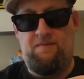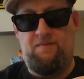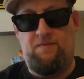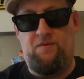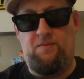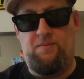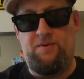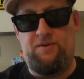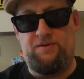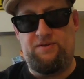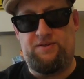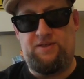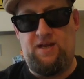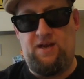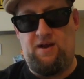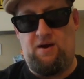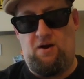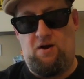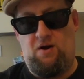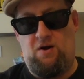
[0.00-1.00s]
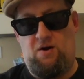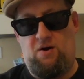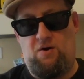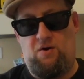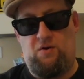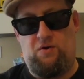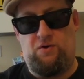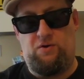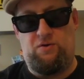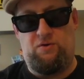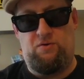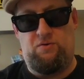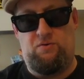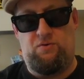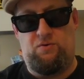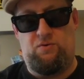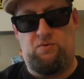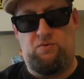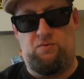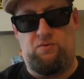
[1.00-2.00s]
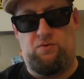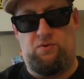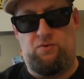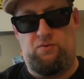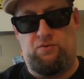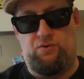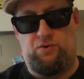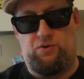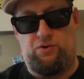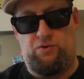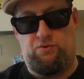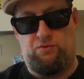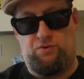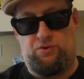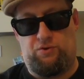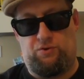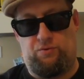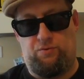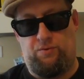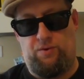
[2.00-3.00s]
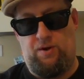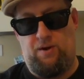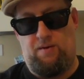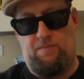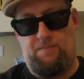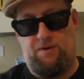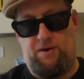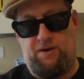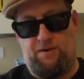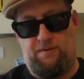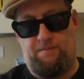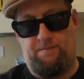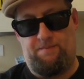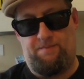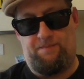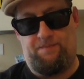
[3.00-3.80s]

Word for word: Nobody will say, oh, you, you, you, you screwed up, buddy.